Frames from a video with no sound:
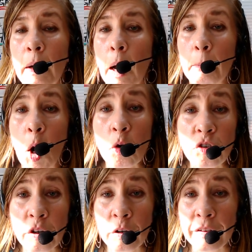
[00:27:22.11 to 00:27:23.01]

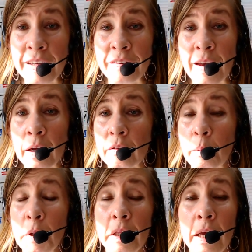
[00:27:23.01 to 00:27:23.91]
Emotional detox, I
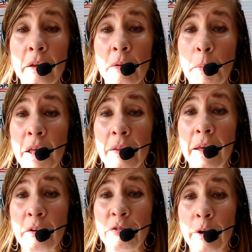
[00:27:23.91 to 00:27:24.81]
mean, that's a big
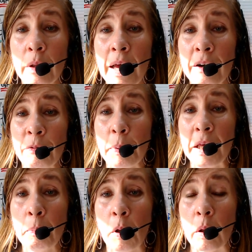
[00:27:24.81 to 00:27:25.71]
thing for a lot of
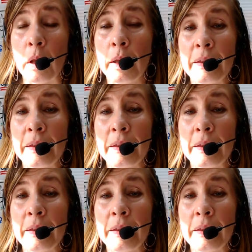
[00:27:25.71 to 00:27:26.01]
people.